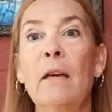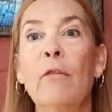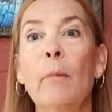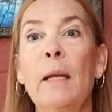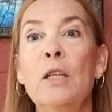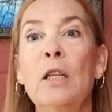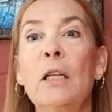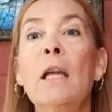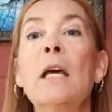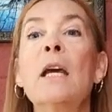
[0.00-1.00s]

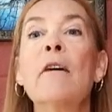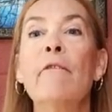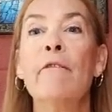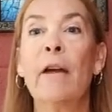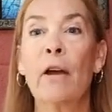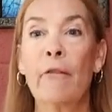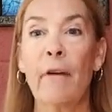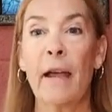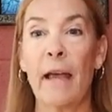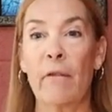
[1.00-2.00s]
information,
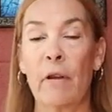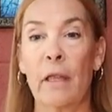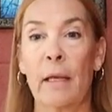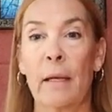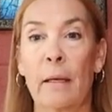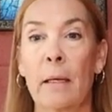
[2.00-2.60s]
verify everything.